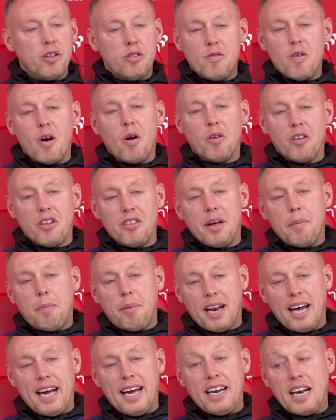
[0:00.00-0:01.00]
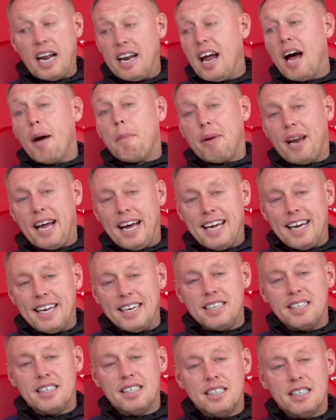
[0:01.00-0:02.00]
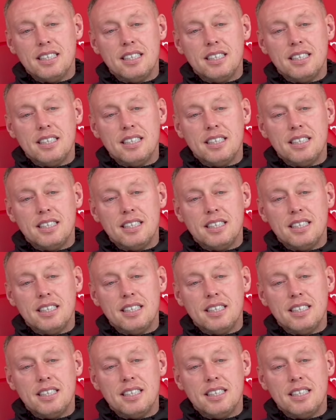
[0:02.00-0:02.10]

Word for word: the role that they played and are playing